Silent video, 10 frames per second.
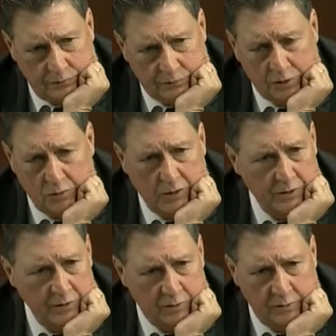say what
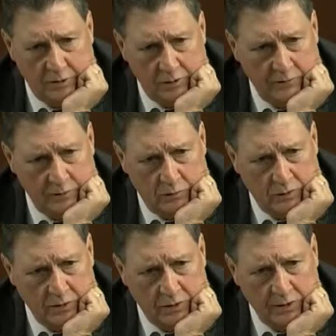needs to be lifted and
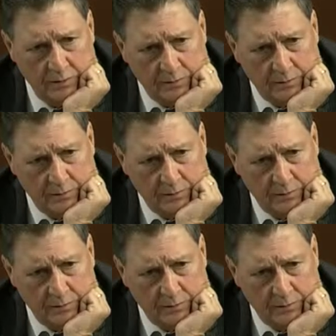what doesn't?